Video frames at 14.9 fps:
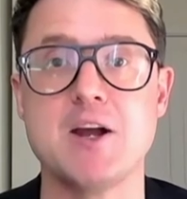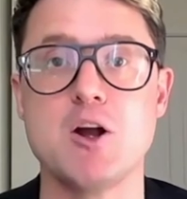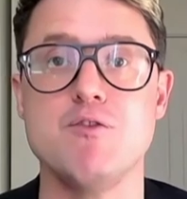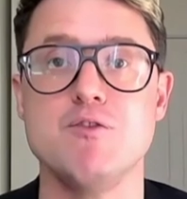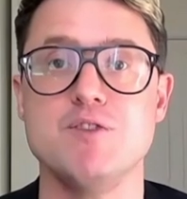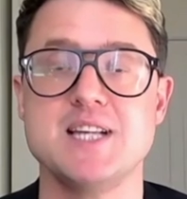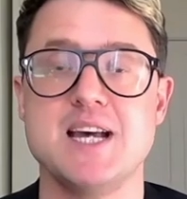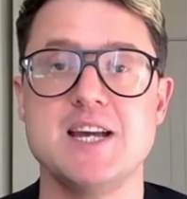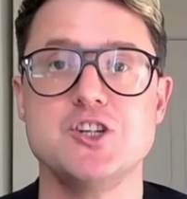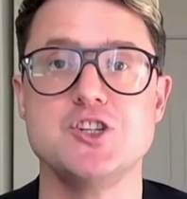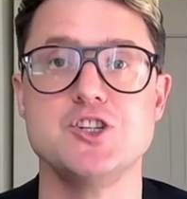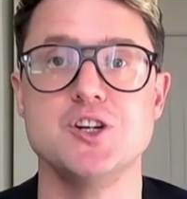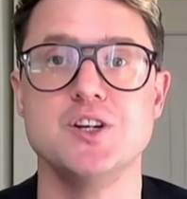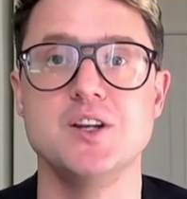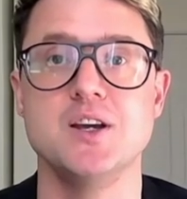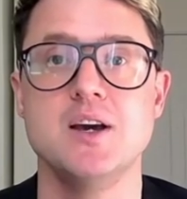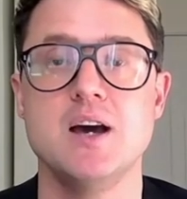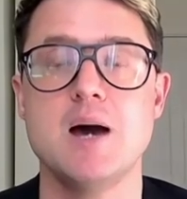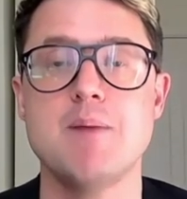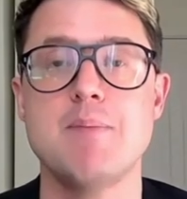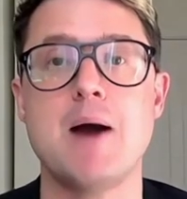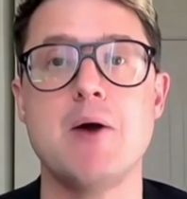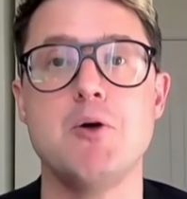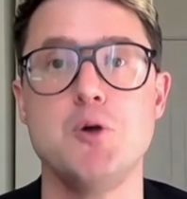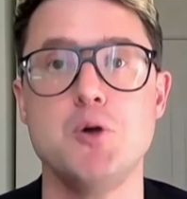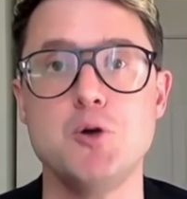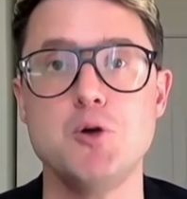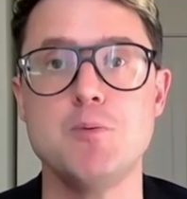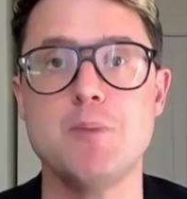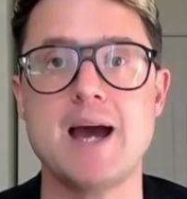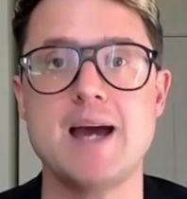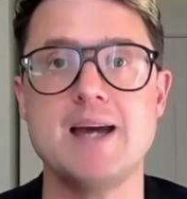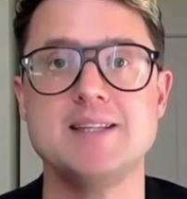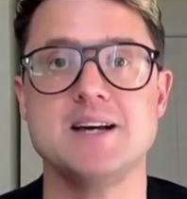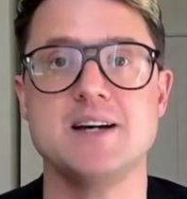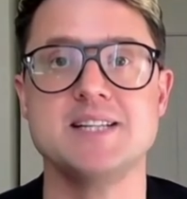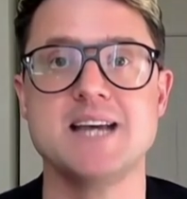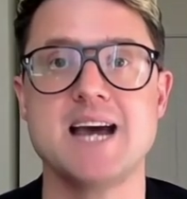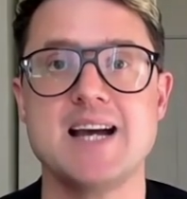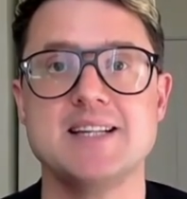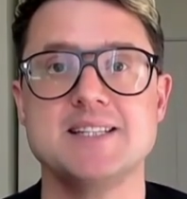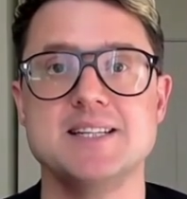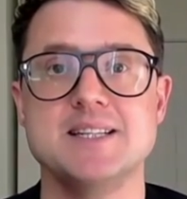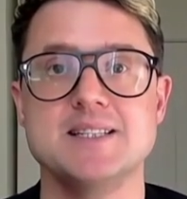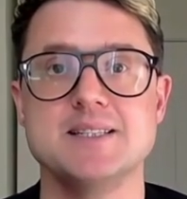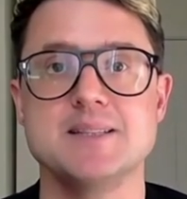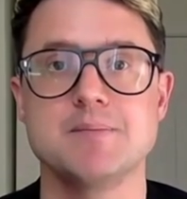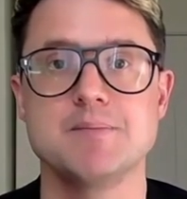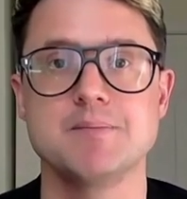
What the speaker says: conversation about who pays our taxes.